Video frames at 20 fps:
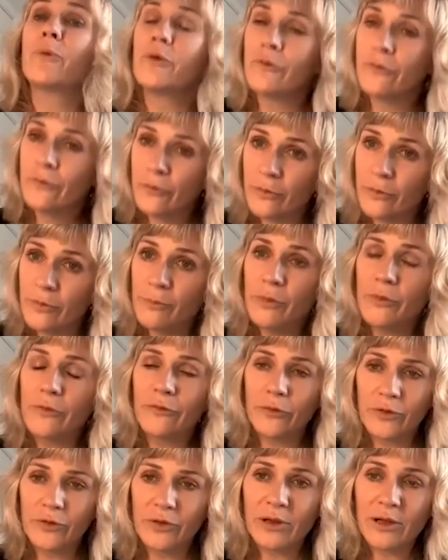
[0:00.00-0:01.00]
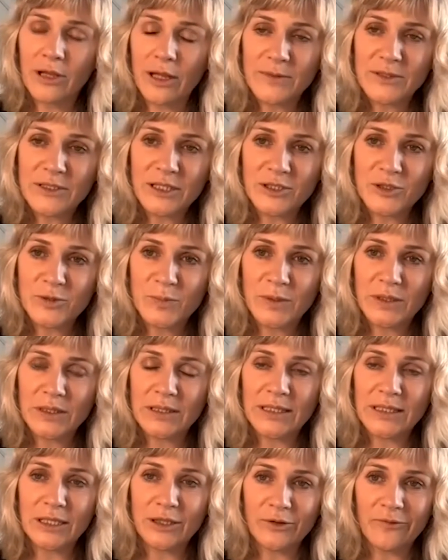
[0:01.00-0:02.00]
put forward the Climate Change Bill
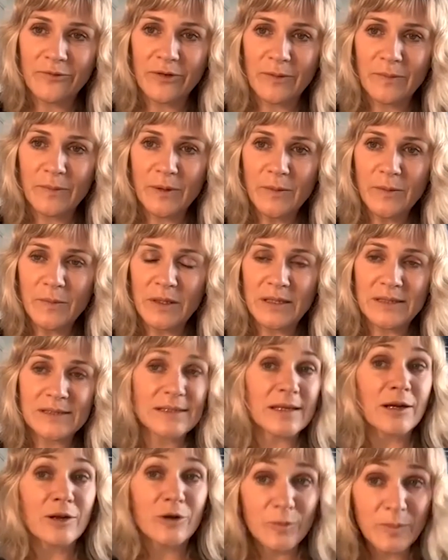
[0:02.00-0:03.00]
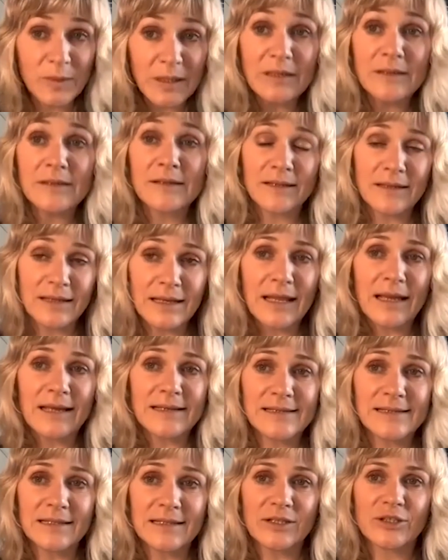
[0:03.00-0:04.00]
in November because I committed at the
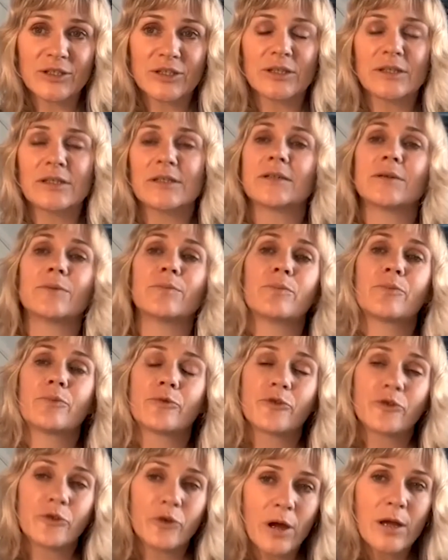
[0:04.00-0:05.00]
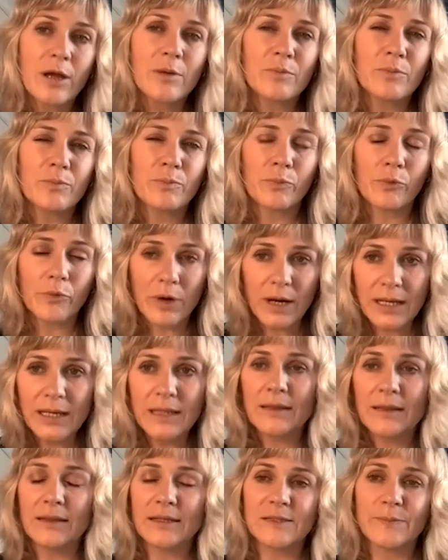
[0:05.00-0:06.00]
last election to try and break
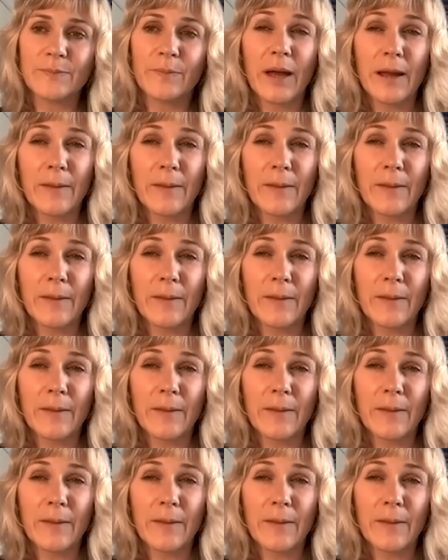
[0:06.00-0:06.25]
this